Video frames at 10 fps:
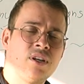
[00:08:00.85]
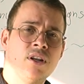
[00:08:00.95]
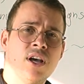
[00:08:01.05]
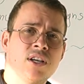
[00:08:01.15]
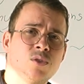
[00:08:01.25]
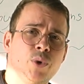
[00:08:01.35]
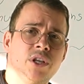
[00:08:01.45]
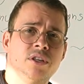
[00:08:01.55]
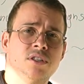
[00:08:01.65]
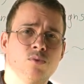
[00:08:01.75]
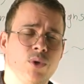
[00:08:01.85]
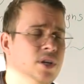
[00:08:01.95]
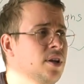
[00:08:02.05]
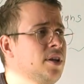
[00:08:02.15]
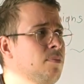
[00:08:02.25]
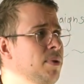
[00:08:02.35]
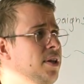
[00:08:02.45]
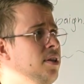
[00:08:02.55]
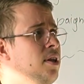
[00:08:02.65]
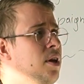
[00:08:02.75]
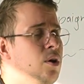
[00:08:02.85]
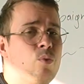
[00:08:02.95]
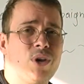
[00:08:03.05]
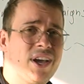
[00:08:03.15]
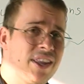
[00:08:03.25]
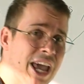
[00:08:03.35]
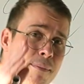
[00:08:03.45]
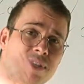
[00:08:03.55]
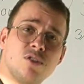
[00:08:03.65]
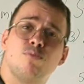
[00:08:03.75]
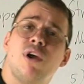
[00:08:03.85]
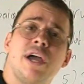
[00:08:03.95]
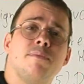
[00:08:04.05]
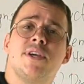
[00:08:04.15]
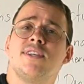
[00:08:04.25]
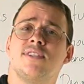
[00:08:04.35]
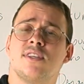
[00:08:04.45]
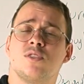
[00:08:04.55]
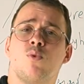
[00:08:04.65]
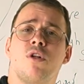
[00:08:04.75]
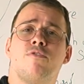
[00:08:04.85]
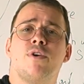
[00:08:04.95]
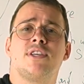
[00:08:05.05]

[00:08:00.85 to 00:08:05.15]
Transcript: last week, this week a little bit. We had Amazon Prime Days as well, for